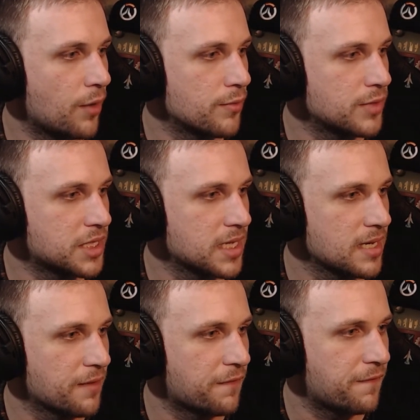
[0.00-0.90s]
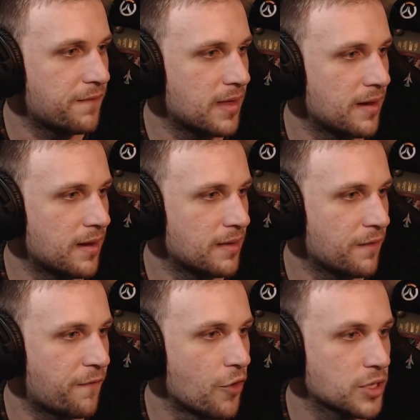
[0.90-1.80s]
when we see the
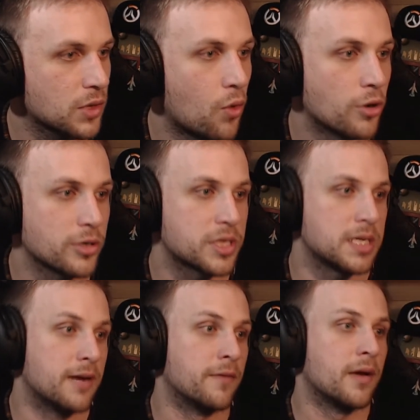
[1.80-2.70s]
First Order stuff,